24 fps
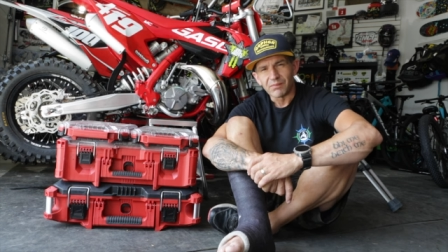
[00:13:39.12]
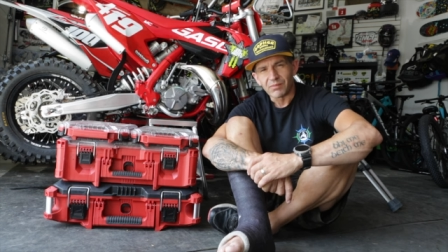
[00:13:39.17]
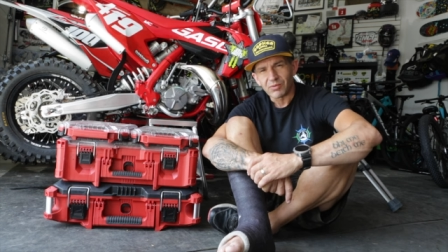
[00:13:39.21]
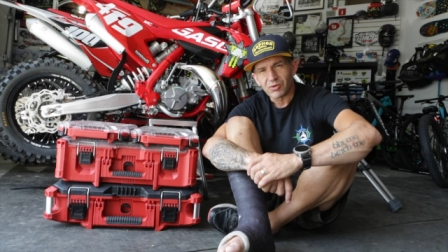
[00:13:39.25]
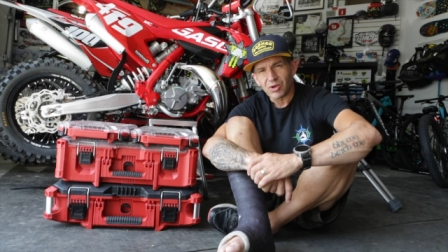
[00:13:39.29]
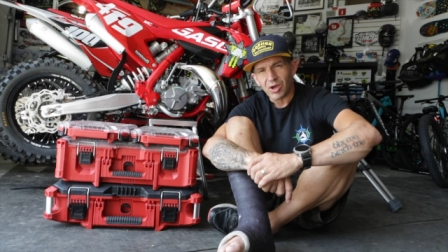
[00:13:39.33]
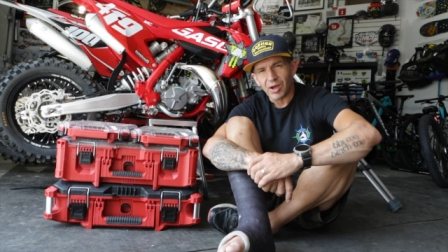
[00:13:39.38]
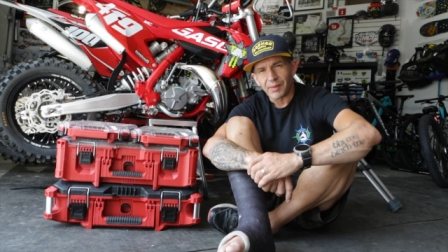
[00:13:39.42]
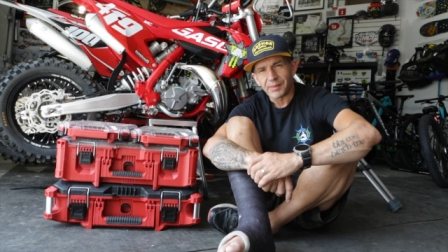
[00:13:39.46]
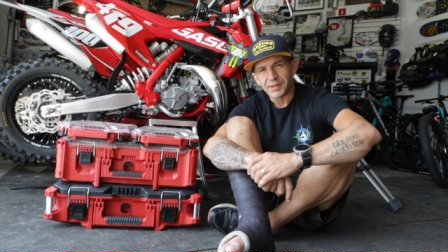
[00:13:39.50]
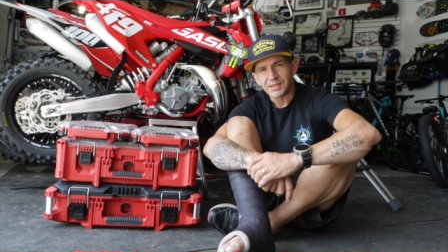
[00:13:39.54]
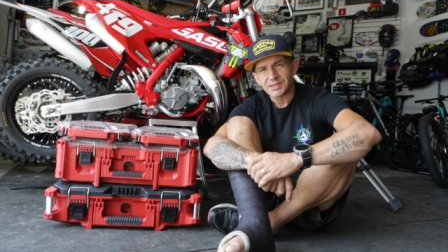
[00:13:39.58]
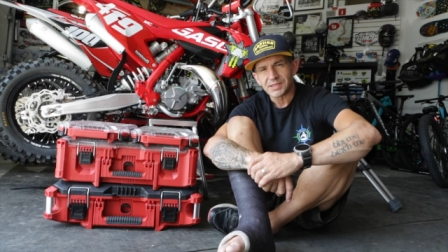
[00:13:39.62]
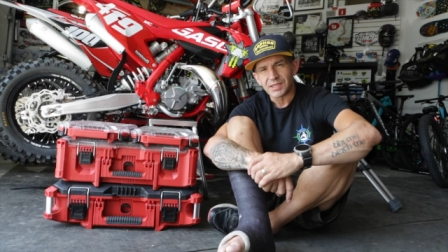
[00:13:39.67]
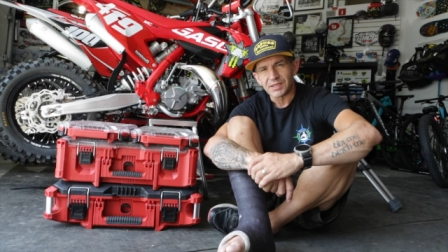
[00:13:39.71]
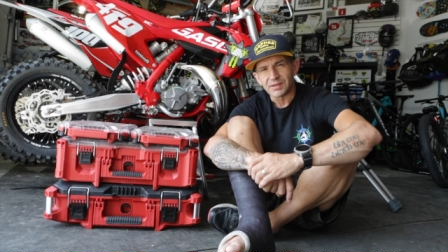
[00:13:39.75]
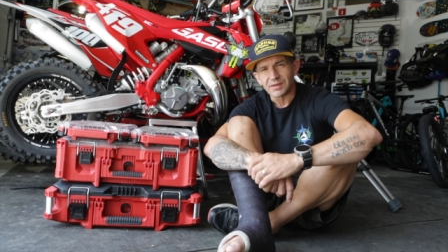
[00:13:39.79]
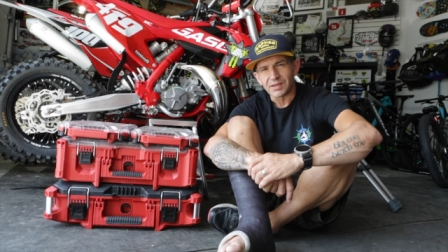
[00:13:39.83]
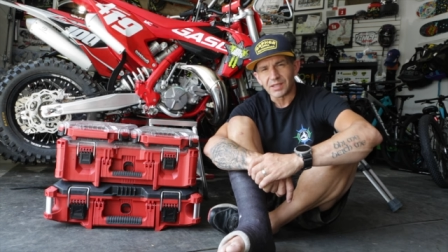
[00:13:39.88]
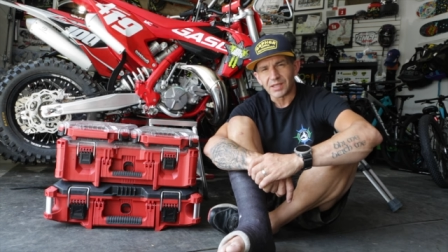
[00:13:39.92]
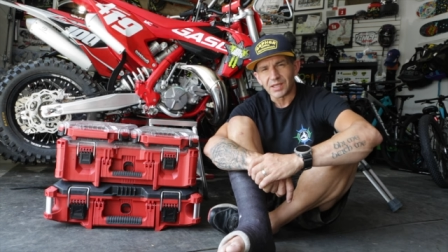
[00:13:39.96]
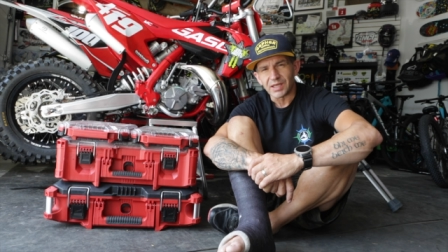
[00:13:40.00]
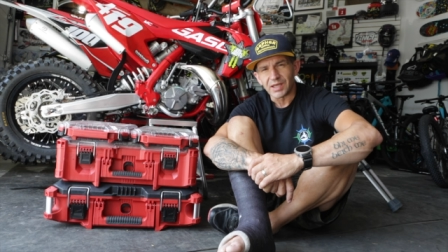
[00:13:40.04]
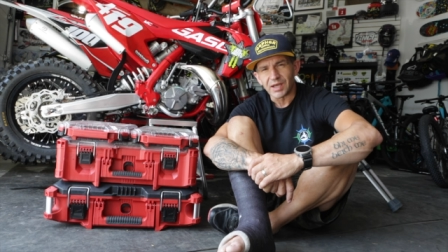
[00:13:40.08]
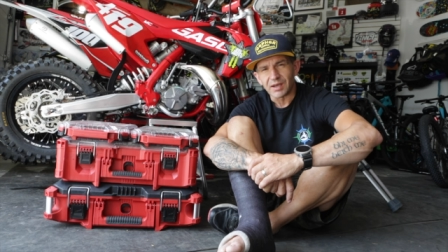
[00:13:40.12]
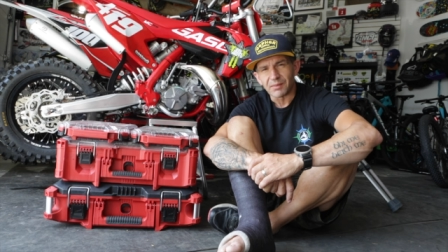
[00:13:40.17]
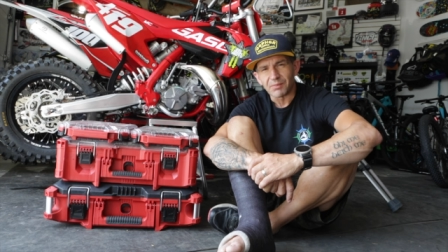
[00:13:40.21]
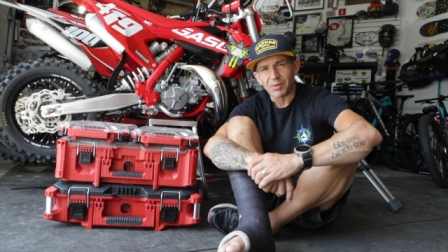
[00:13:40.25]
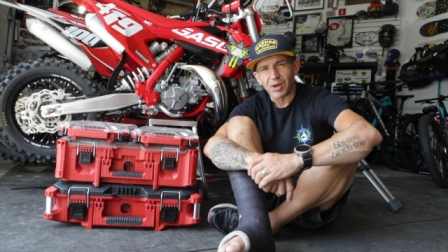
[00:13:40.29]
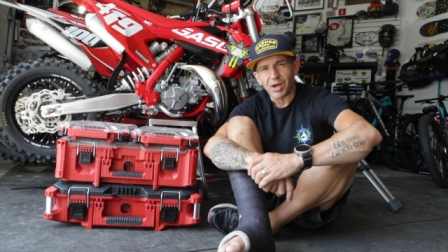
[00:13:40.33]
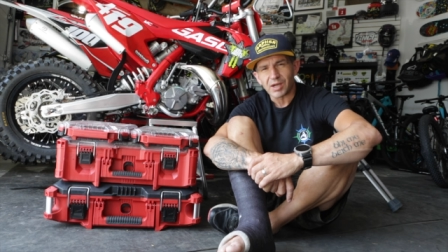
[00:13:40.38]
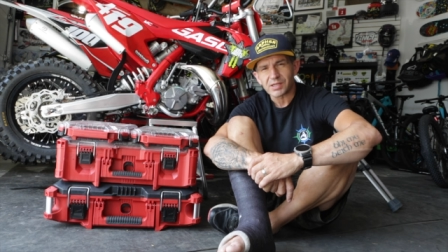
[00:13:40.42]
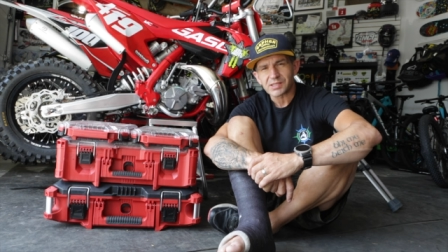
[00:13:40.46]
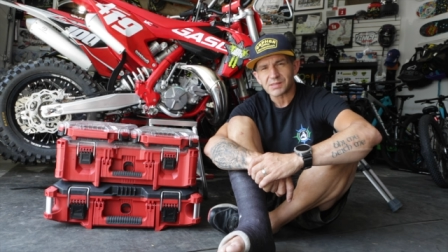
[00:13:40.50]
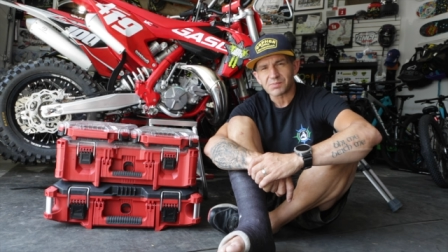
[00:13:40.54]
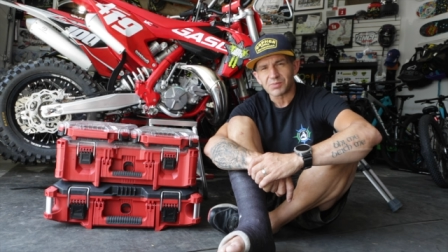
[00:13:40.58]
comment in the uh,
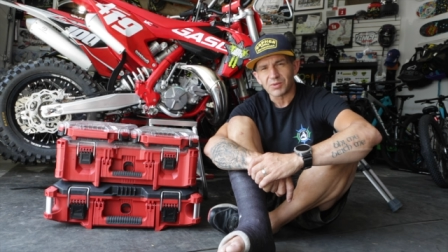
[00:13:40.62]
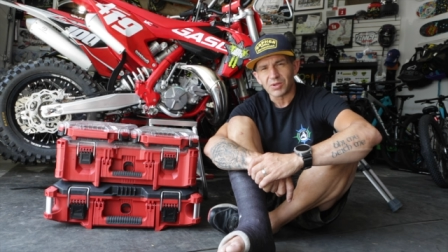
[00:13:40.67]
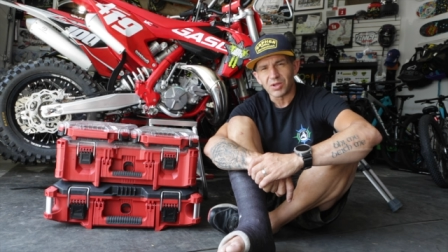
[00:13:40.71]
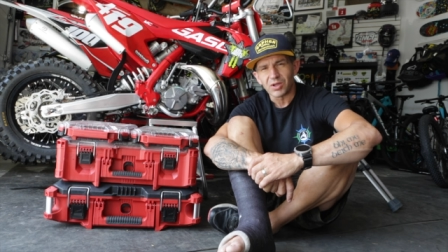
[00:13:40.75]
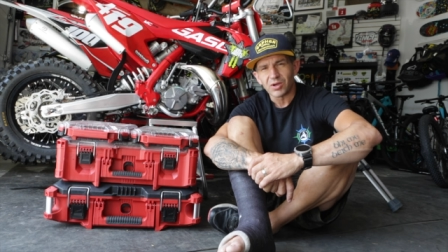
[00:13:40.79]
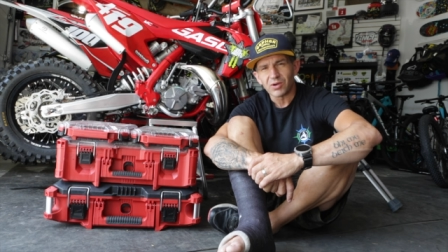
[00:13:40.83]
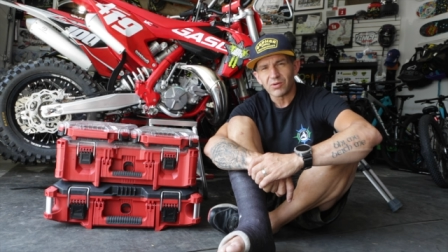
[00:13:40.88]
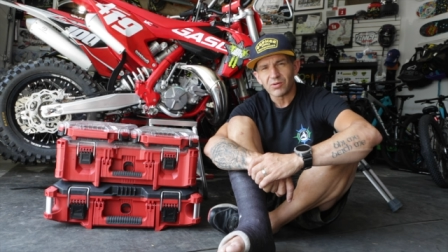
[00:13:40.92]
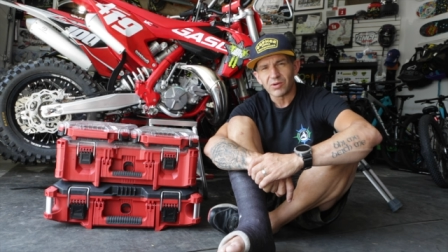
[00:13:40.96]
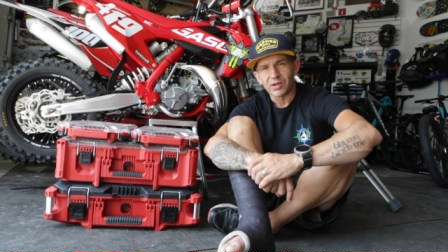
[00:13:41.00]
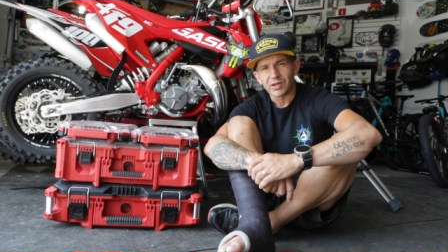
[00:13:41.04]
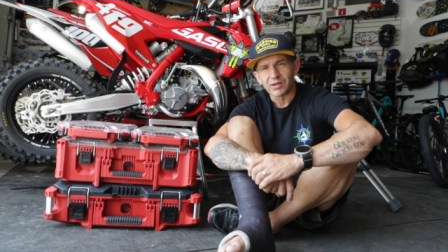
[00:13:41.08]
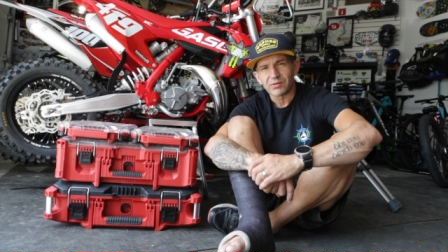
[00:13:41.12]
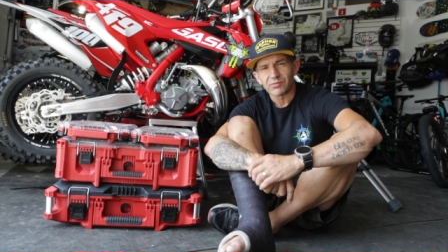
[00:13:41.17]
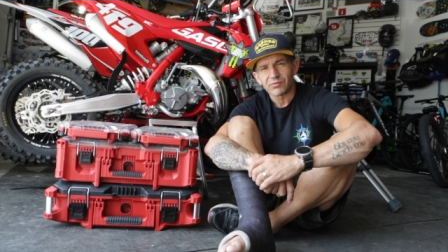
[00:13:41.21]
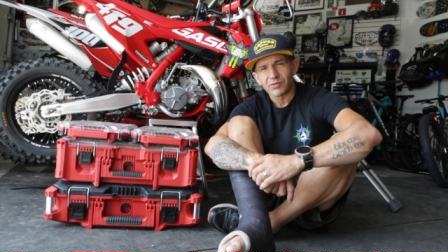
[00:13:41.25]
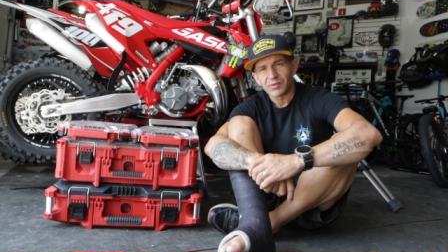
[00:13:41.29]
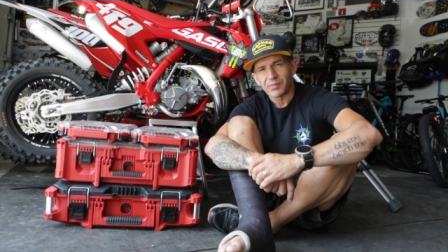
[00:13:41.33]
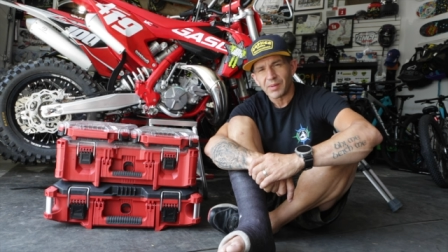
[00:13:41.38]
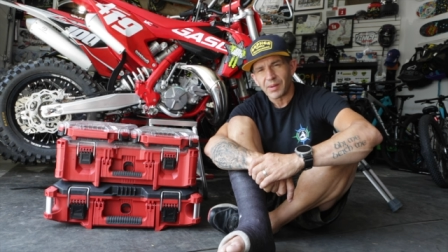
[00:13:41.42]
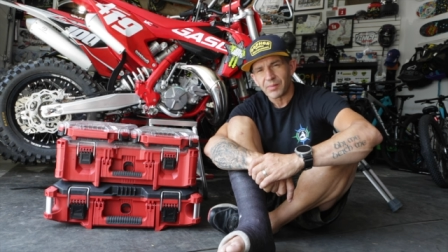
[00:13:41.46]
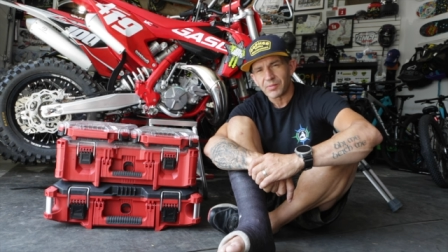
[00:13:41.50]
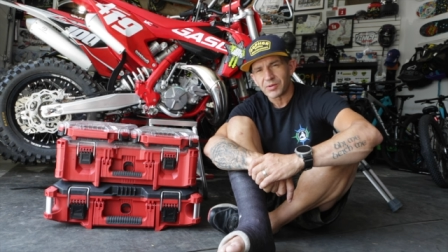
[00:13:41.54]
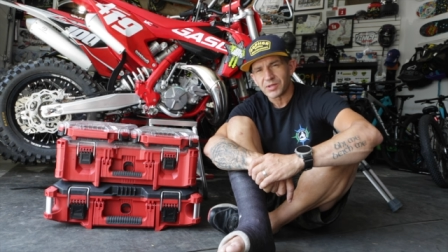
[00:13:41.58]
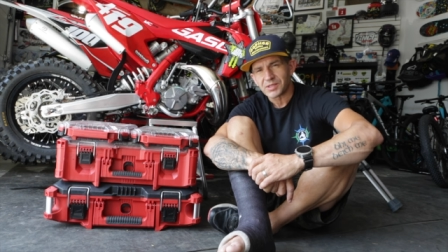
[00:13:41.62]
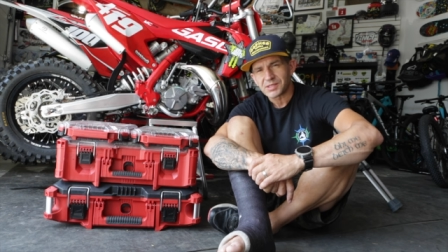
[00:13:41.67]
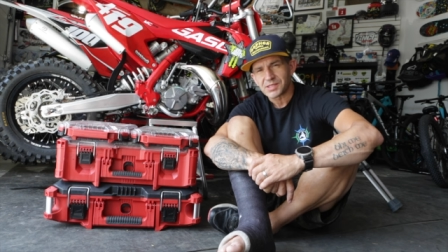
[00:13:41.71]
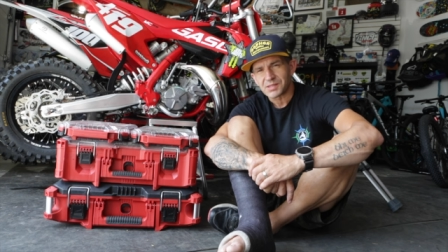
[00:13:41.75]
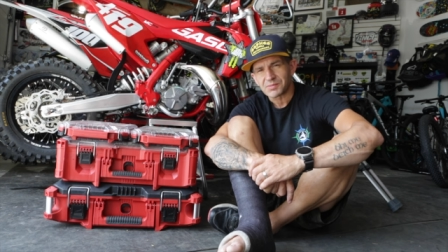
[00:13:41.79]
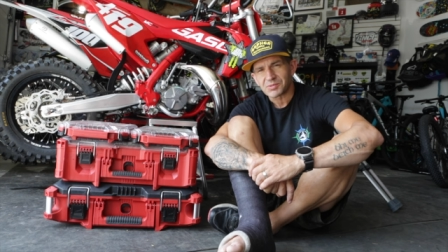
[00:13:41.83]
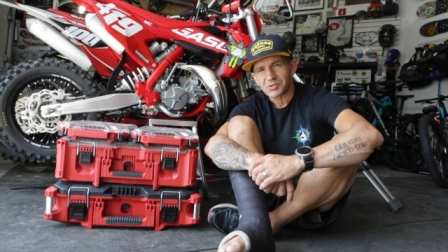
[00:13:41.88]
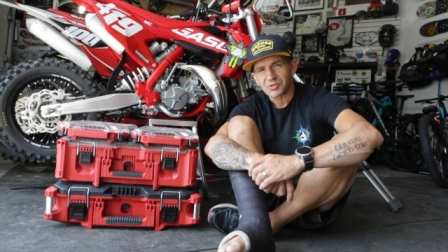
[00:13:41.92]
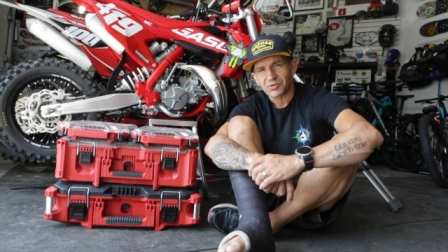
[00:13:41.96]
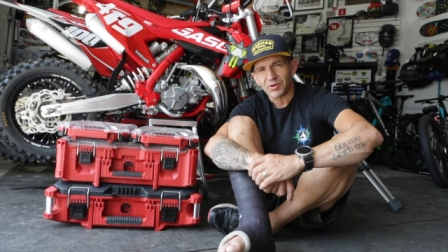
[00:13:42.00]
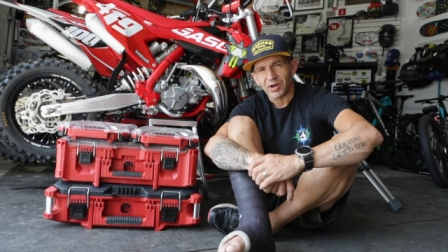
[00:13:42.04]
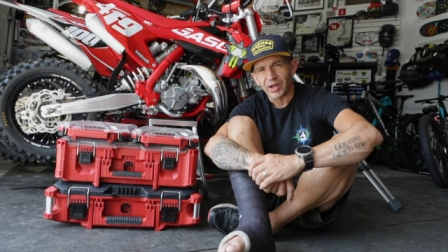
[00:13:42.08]
box below and remember to
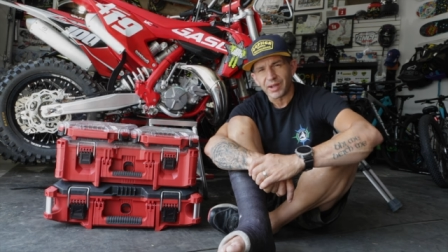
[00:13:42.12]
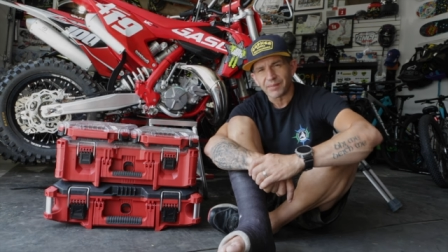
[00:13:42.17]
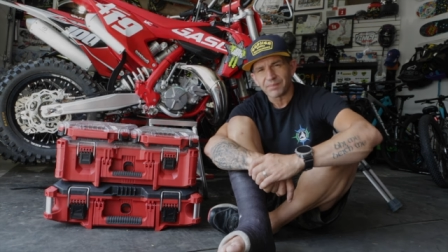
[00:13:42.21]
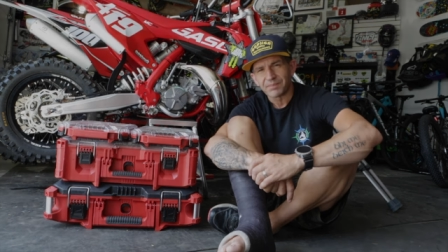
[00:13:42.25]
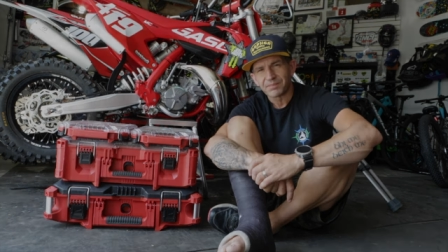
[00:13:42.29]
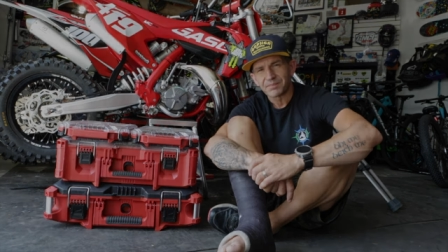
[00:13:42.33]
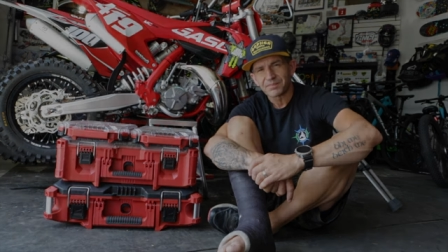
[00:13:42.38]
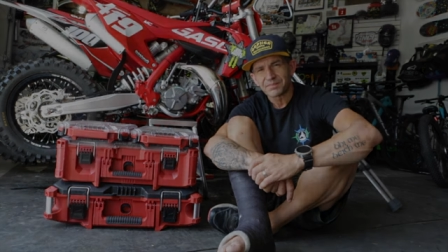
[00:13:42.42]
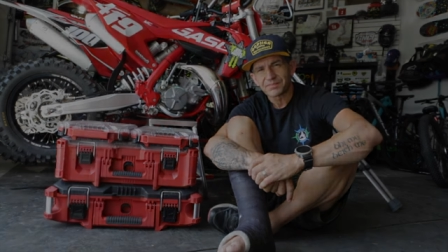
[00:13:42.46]
subscribe.